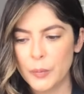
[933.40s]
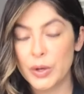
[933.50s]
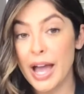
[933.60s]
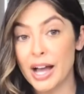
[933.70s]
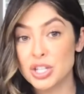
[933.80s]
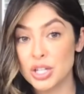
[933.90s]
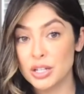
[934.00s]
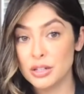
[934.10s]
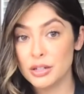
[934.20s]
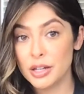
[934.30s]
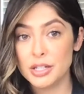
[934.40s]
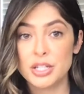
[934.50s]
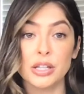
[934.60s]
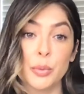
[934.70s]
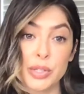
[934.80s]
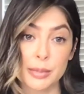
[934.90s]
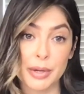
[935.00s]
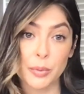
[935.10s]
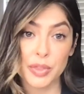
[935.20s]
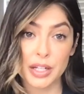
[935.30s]
reaction in dealing with
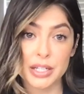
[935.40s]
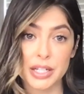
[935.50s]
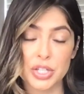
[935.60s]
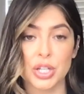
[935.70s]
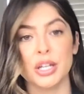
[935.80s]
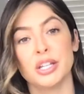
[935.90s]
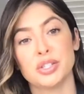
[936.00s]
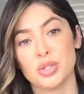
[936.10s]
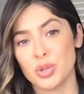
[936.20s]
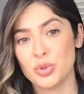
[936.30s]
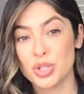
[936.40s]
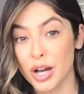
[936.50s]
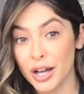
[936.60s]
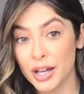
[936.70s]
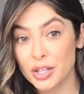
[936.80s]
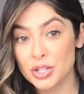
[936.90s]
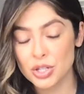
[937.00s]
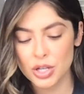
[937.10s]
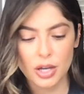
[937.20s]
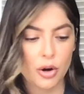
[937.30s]
somebody with an addiction is to
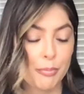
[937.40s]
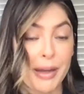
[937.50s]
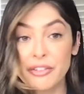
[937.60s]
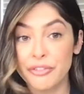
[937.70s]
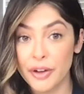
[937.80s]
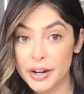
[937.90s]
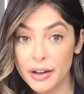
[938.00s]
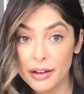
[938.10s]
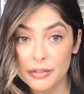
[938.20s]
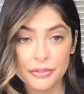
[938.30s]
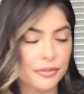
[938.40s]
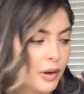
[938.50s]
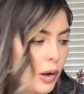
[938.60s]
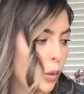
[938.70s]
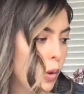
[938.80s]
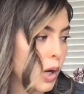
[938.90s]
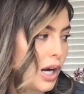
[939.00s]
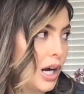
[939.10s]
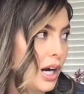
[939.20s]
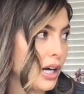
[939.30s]
judge, make fun of,
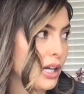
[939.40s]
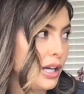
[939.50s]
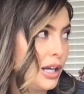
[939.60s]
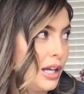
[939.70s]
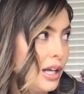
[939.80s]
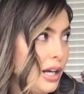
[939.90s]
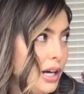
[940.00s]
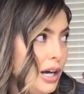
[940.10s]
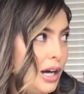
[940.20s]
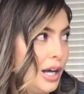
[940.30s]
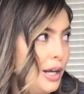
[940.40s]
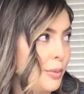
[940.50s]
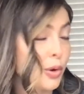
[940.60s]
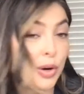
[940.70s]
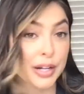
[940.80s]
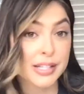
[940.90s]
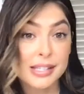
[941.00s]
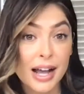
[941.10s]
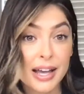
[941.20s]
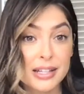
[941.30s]
or
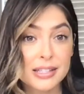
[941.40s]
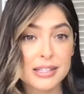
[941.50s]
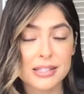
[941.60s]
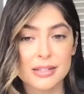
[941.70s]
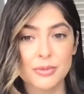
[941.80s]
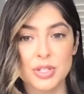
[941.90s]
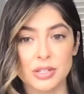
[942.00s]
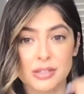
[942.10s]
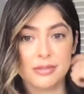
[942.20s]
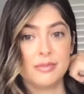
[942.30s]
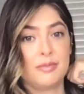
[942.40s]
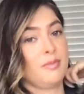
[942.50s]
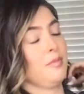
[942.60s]
criticize, which is